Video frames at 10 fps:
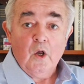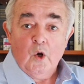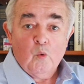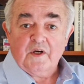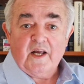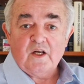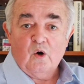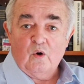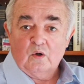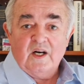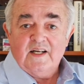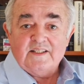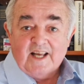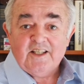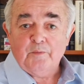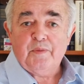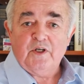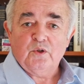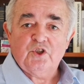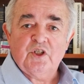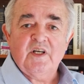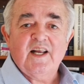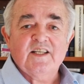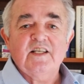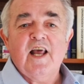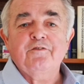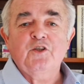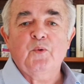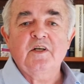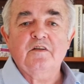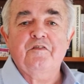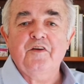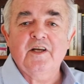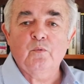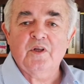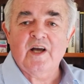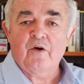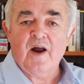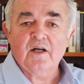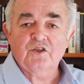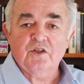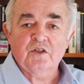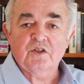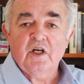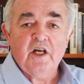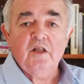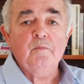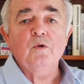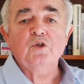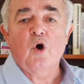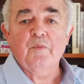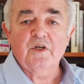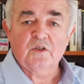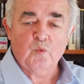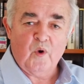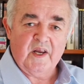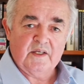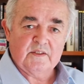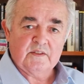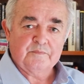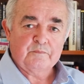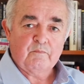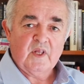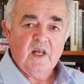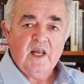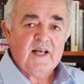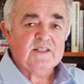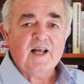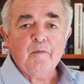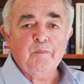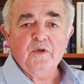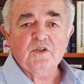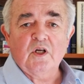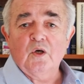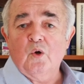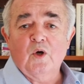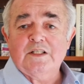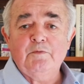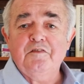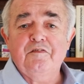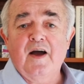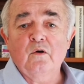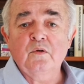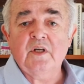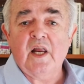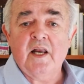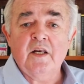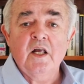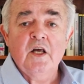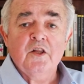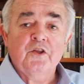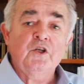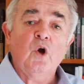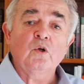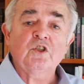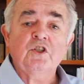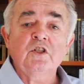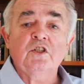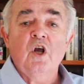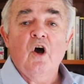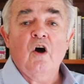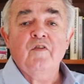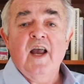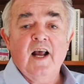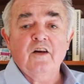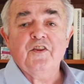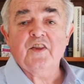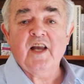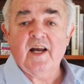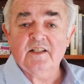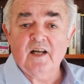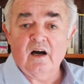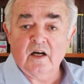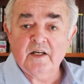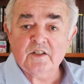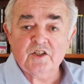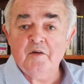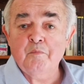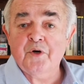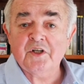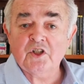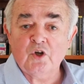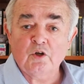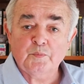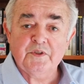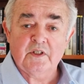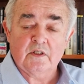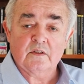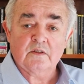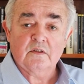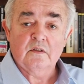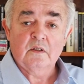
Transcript: What I call data pollution is left to interfere with our actions in the most ominous ways. Examples galore to be found in the nonsense of healthcare targets in British hospitals.